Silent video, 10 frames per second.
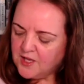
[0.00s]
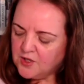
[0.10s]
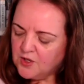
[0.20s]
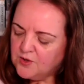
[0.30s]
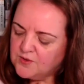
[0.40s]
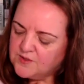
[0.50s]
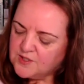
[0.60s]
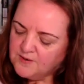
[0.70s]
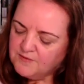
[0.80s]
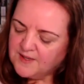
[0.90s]
You
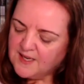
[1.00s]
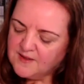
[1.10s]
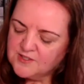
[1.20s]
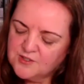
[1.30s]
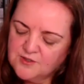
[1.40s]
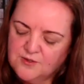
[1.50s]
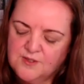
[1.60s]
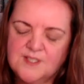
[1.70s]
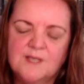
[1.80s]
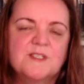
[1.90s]
don't forget to
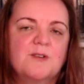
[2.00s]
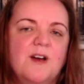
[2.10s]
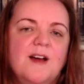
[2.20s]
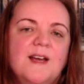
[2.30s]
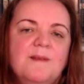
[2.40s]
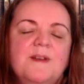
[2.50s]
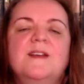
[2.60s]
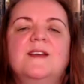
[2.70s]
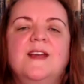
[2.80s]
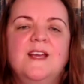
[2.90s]
subscribe
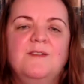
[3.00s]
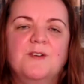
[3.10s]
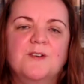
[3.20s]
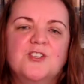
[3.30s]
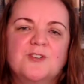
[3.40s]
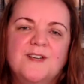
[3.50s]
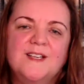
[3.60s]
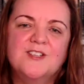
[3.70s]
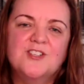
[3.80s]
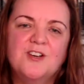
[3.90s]
if you're enjoying
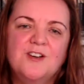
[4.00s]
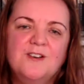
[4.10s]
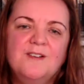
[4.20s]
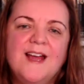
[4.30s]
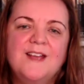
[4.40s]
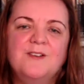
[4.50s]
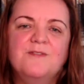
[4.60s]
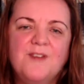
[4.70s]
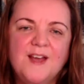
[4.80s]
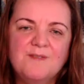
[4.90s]
the show at your
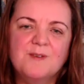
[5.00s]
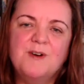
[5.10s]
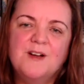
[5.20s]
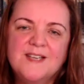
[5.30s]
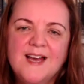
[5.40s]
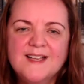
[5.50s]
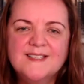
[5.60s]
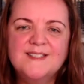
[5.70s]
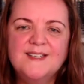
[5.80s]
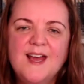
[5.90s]
favorite
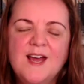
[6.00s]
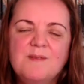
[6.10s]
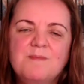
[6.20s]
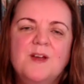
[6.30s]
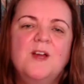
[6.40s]
podcasting app,